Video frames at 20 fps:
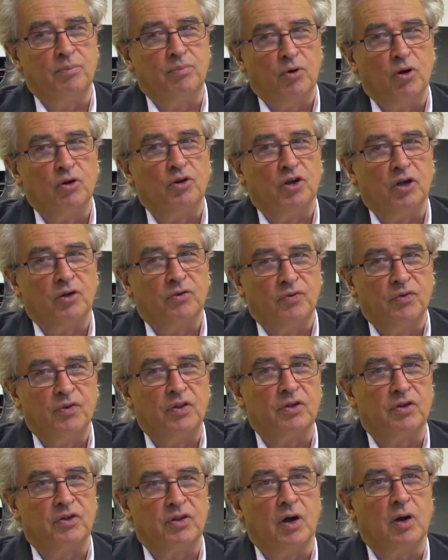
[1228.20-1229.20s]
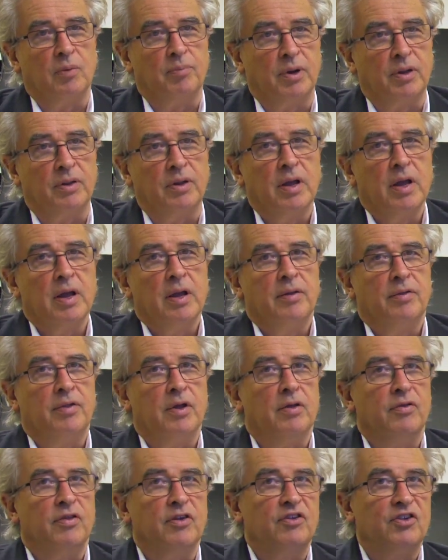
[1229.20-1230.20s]
project for this now, but
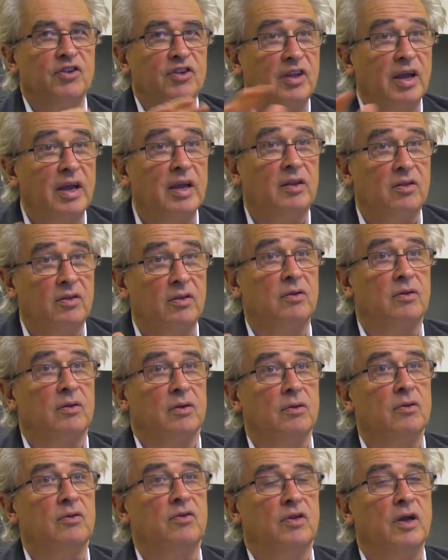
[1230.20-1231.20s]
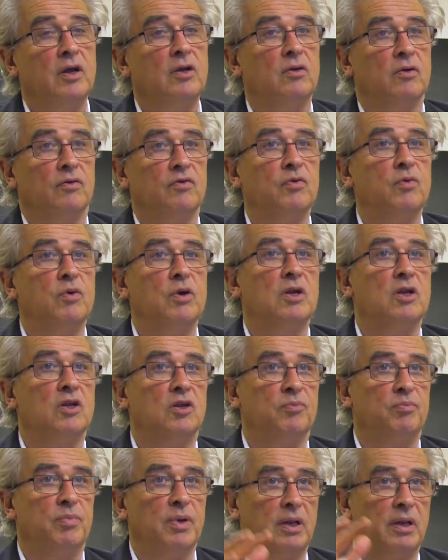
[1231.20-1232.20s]
the state of Sweden
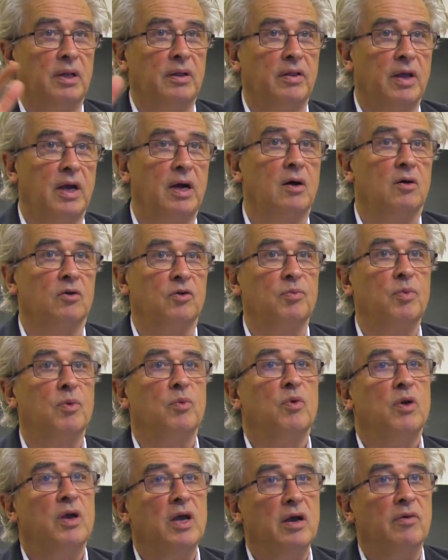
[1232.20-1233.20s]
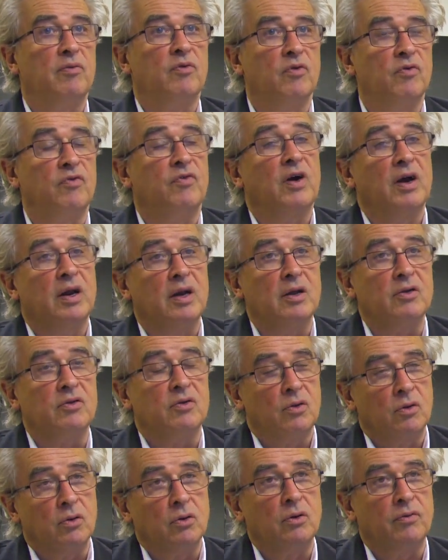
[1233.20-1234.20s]
is building the house, but we have to finance
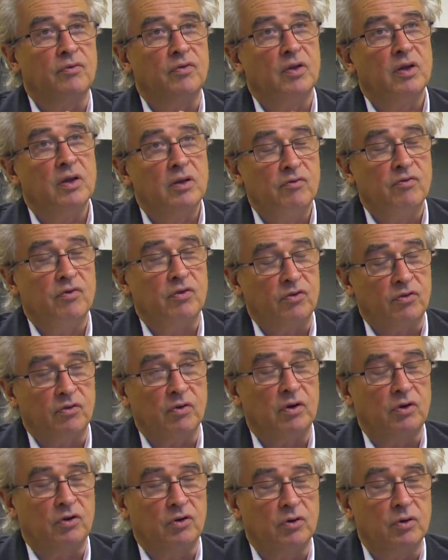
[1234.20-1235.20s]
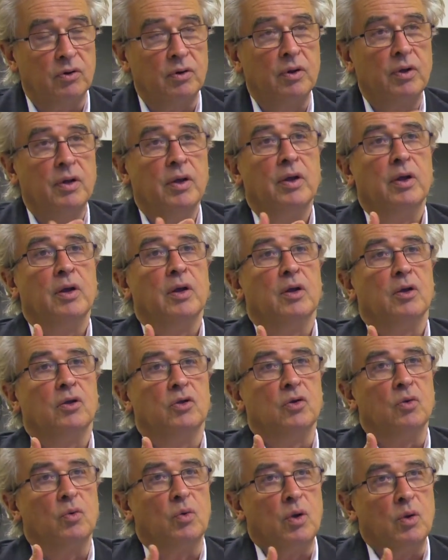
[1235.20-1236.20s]
a lot of the infrastructure.
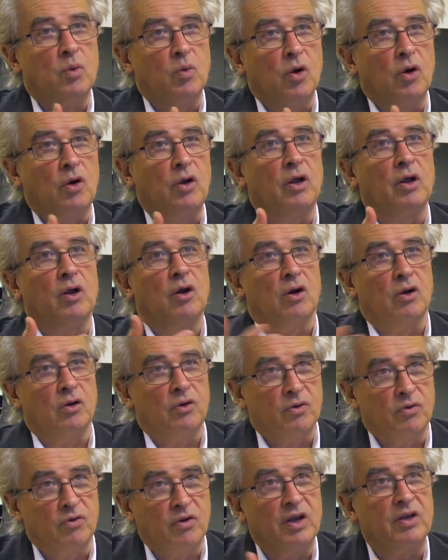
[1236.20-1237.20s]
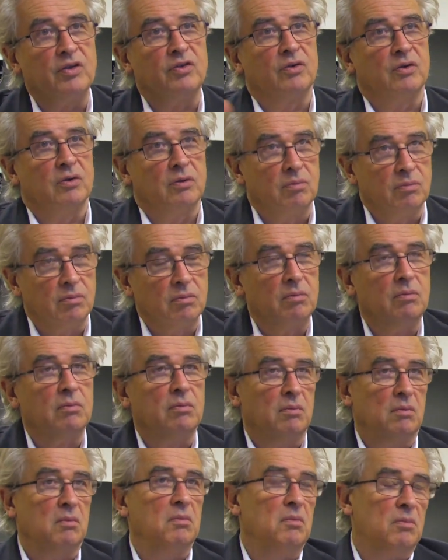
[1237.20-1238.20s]
So we're working hard to raise
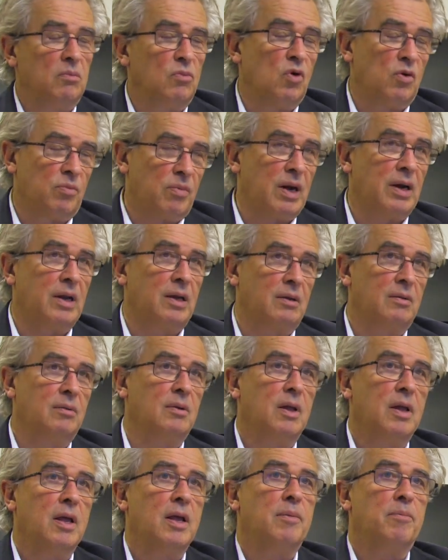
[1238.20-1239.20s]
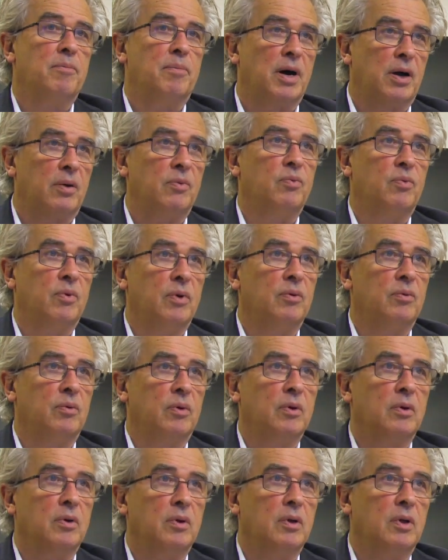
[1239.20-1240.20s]
more money, but
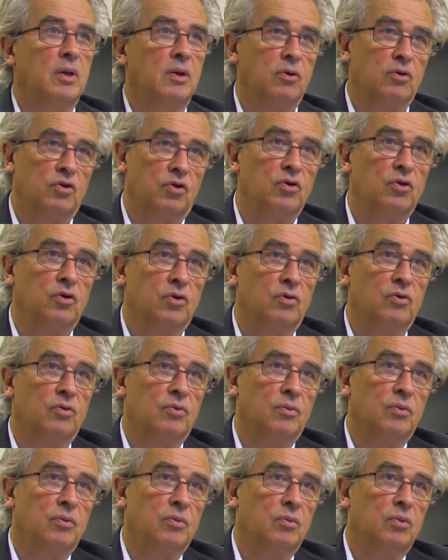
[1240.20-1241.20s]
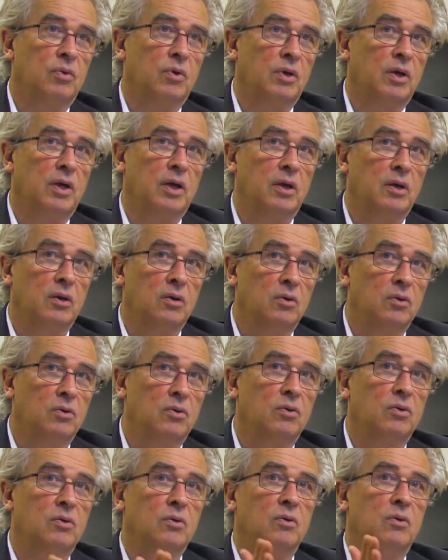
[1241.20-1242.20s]
it looks good. We're getting
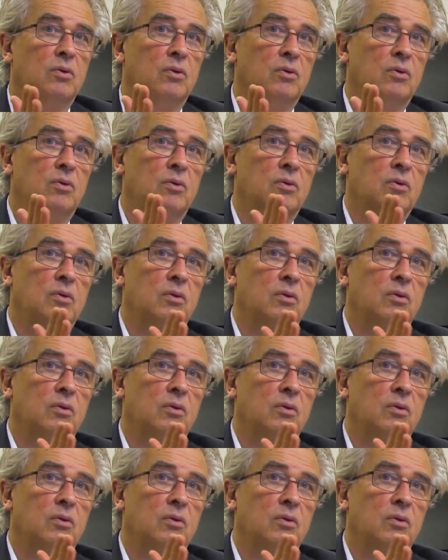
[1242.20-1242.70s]
good